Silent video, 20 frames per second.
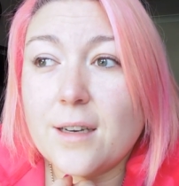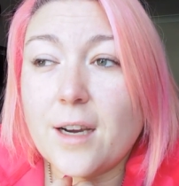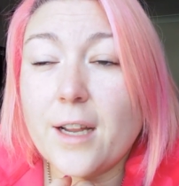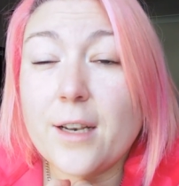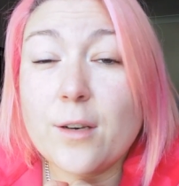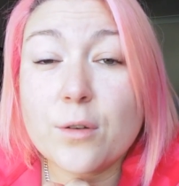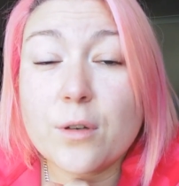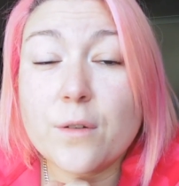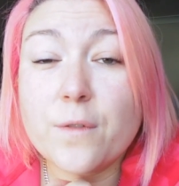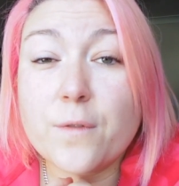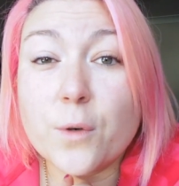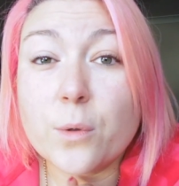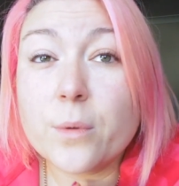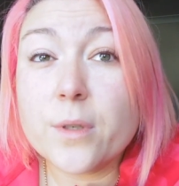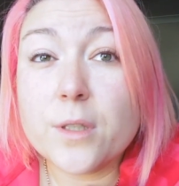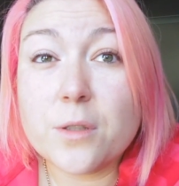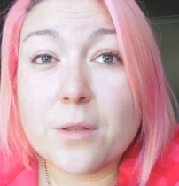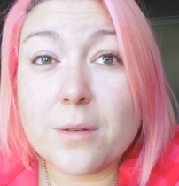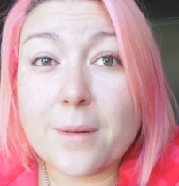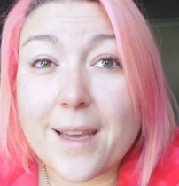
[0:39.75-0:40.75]
I look
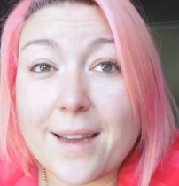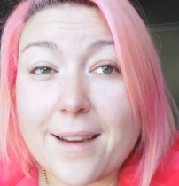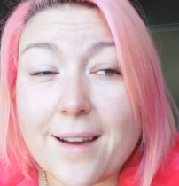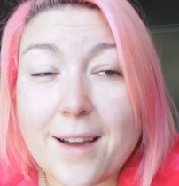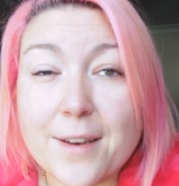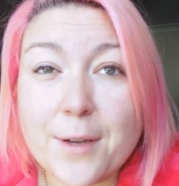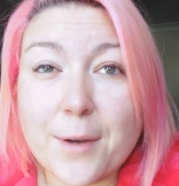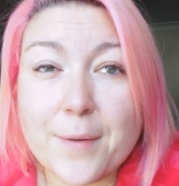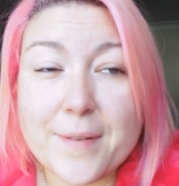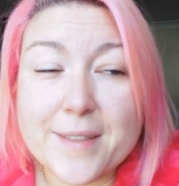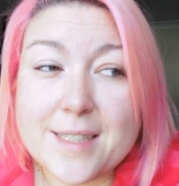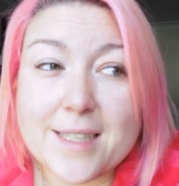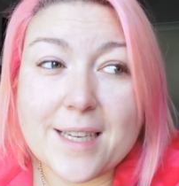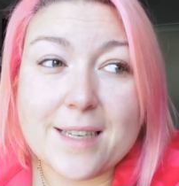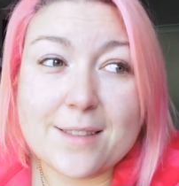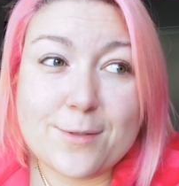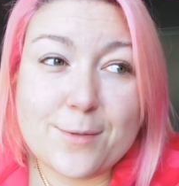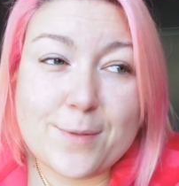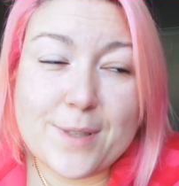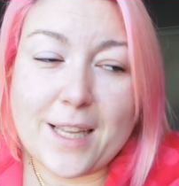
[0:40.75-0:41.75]
forward to it. I know it
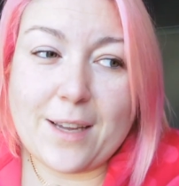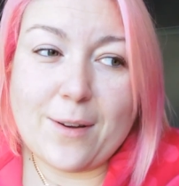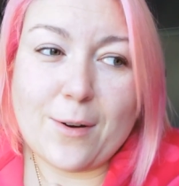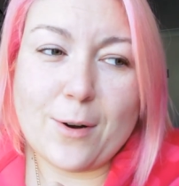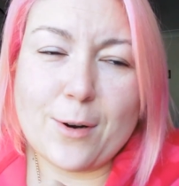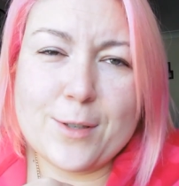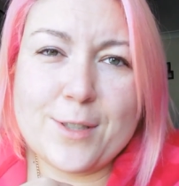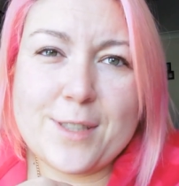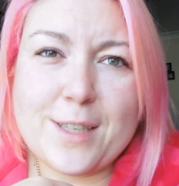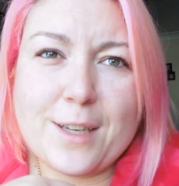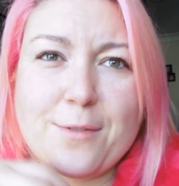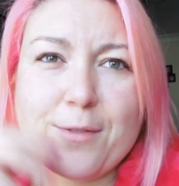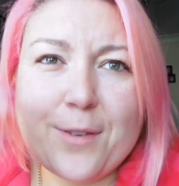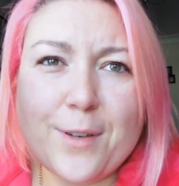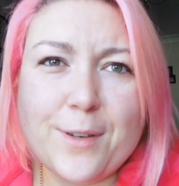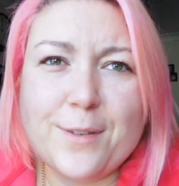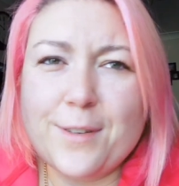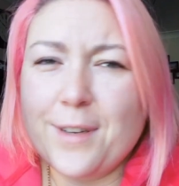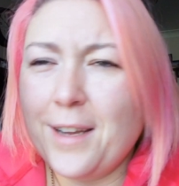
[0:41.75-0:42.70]
sounds really odd if you